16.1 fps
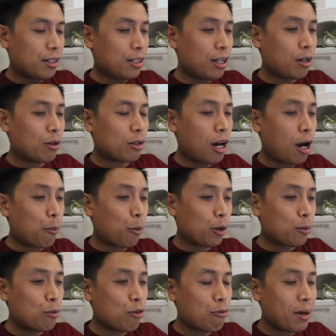The
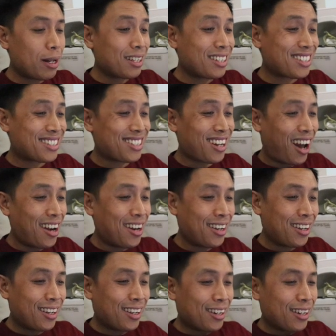upward movement is done.
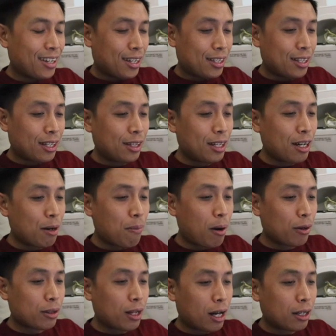The thing
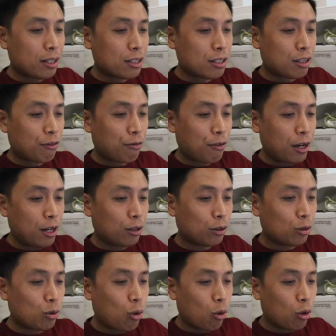about that is it
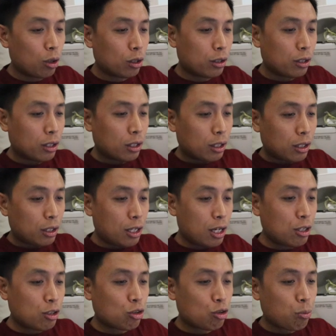failed to hold
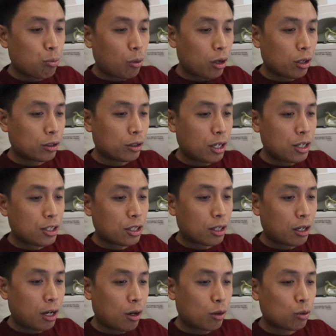this support range at
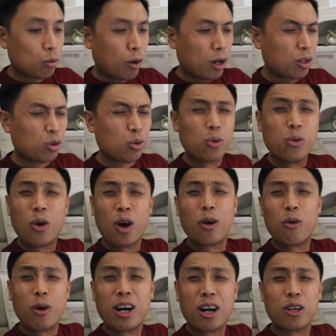around
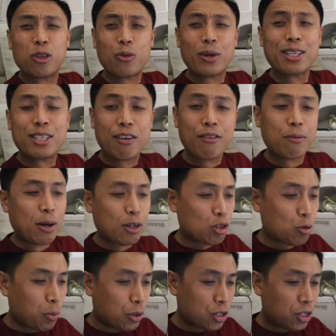127
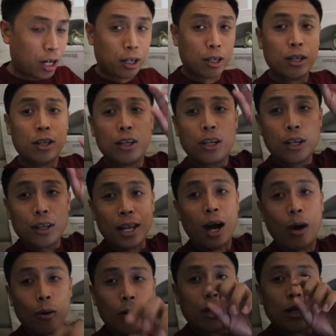pesos per share.
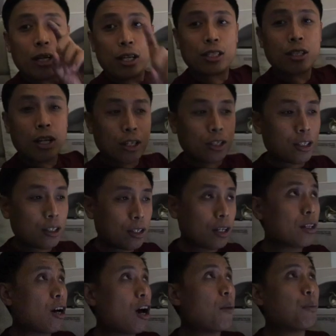Now, it's not just
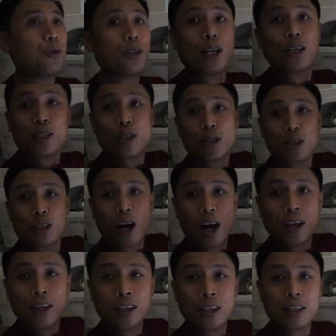that the uptrend is
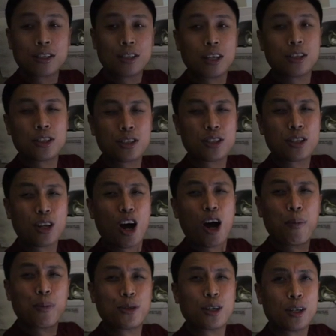done. It's not just the
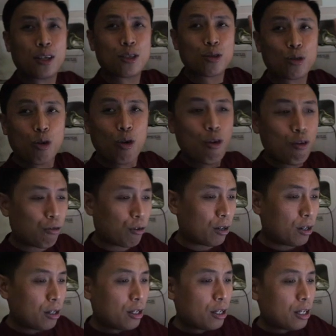uptrend is over.